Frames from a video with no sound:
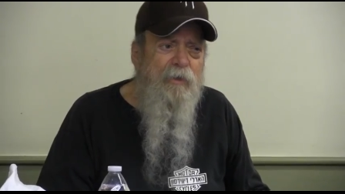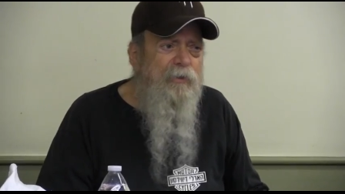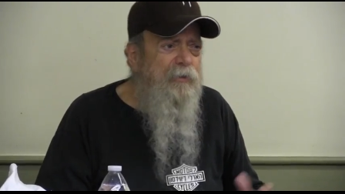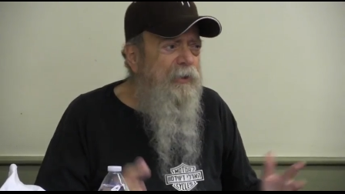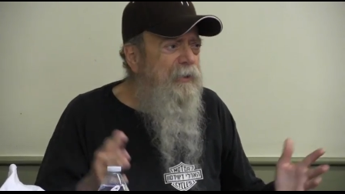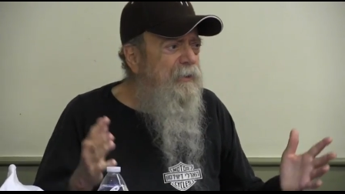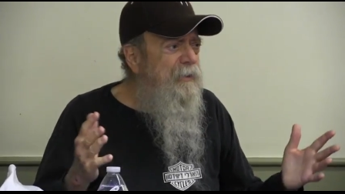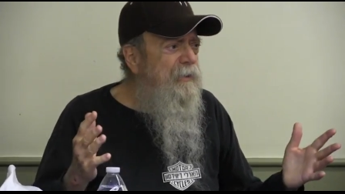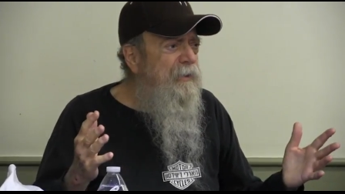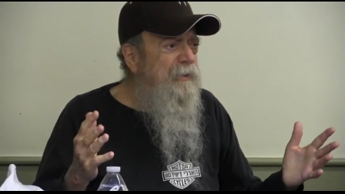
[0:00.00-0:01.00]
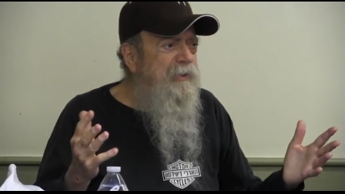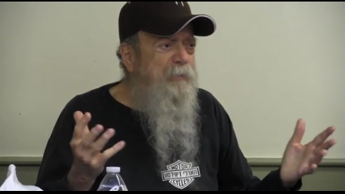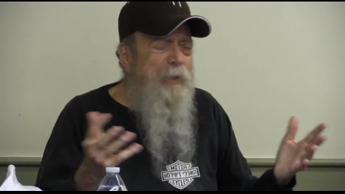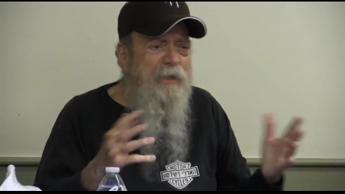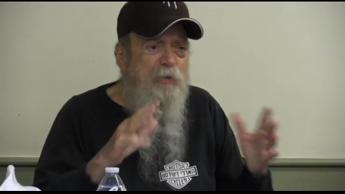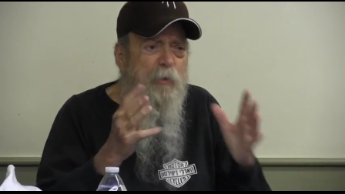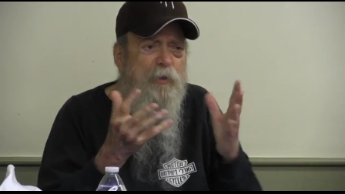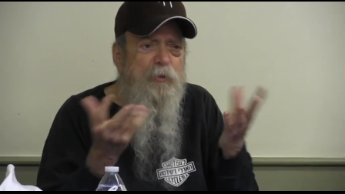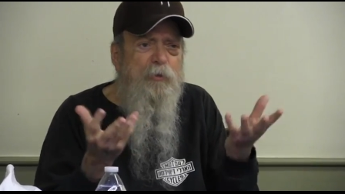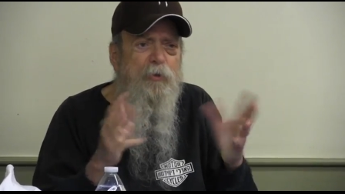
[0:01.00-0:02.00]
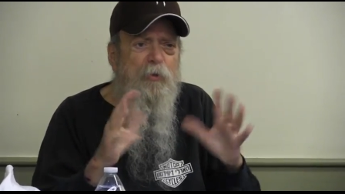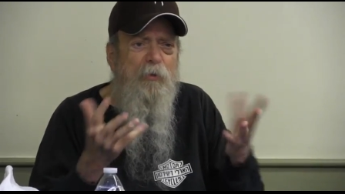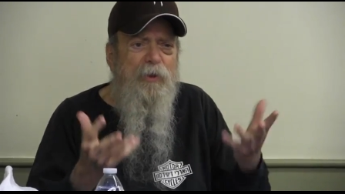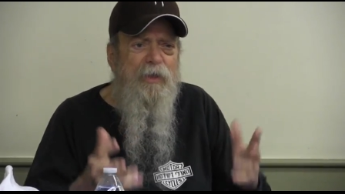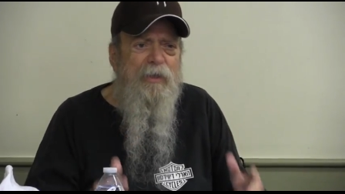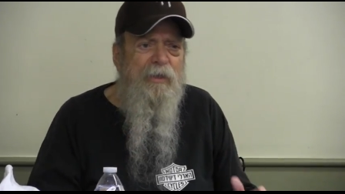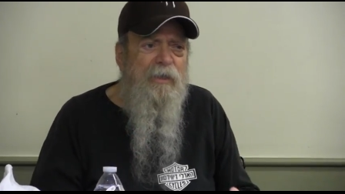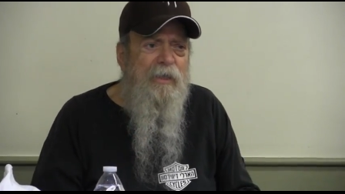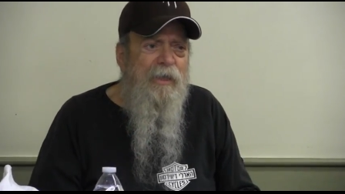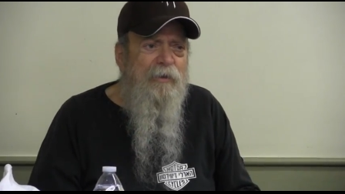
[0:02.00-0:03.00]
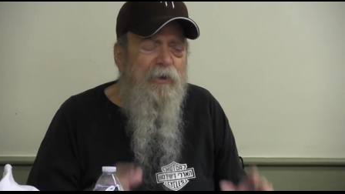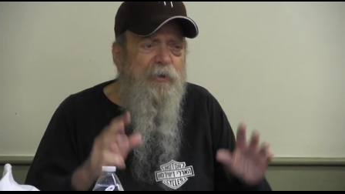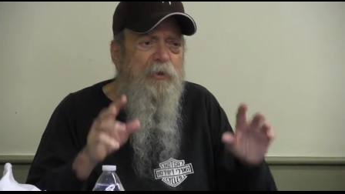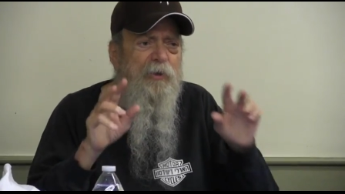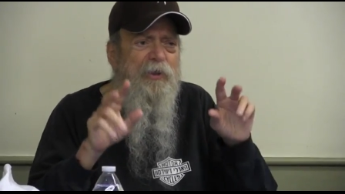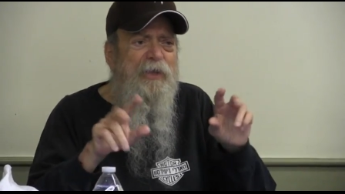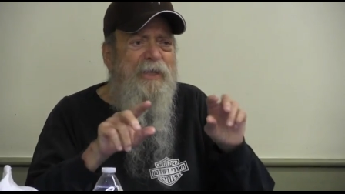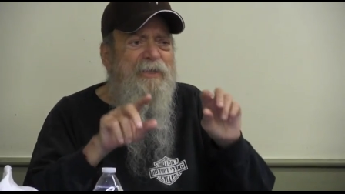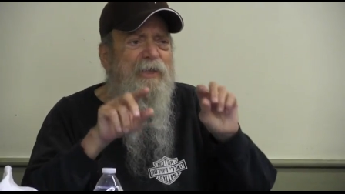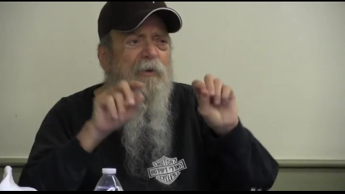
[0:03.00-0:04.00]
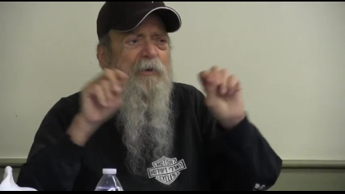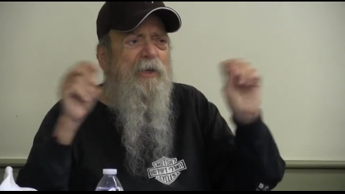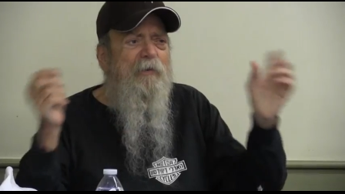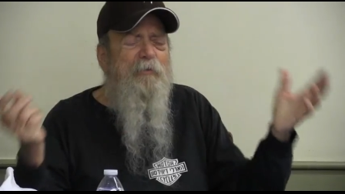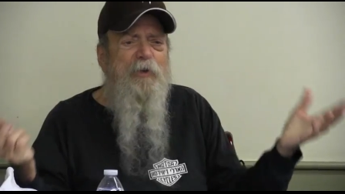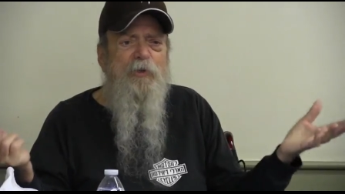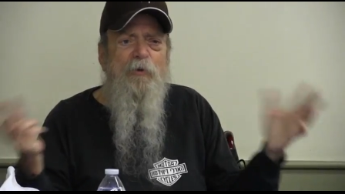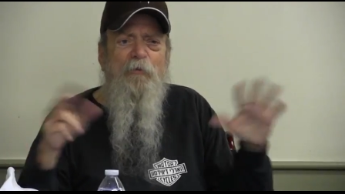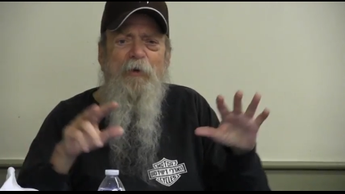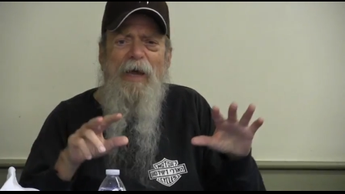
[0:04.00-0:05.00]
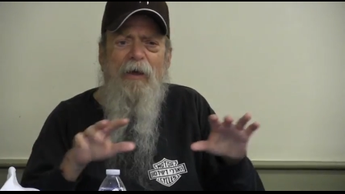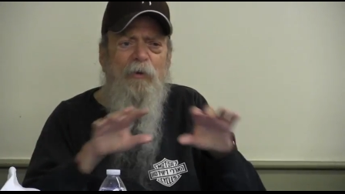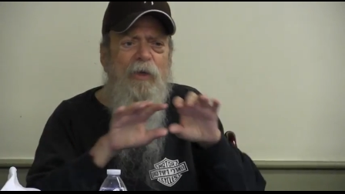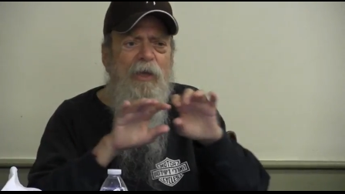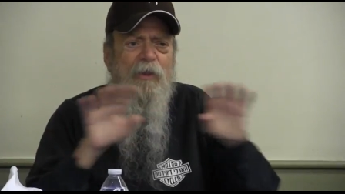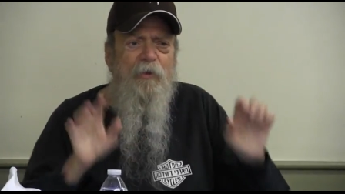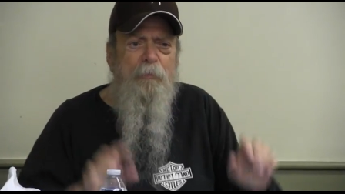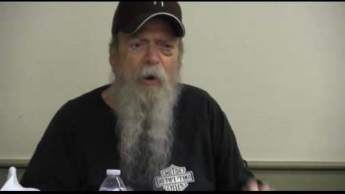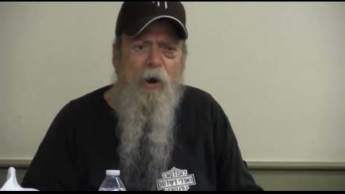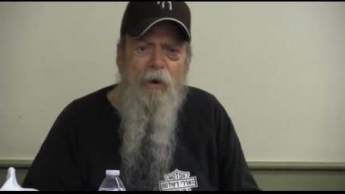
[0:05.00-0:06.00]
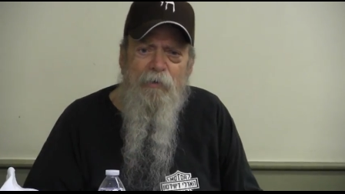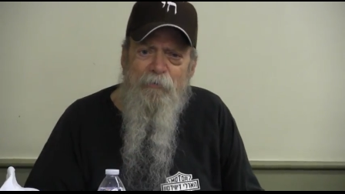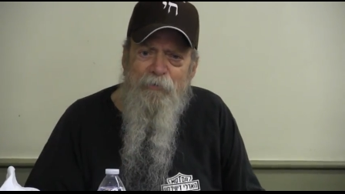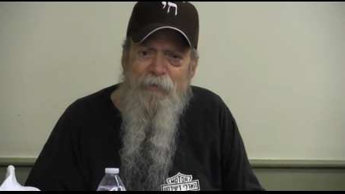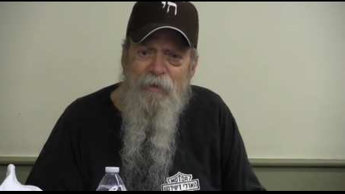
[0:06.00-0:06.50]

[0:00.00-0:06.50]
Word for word: You can depends what you do with it. There are certain things that are neither fish nor fowl. They're parves.